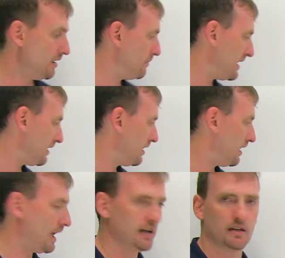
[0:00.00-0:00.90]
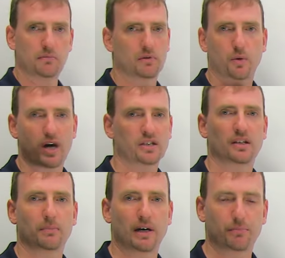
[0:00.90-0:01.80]
But any question
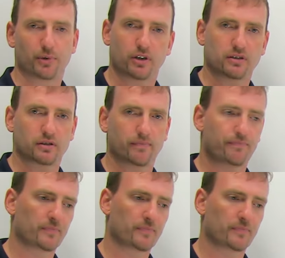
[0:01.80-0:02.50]
about books?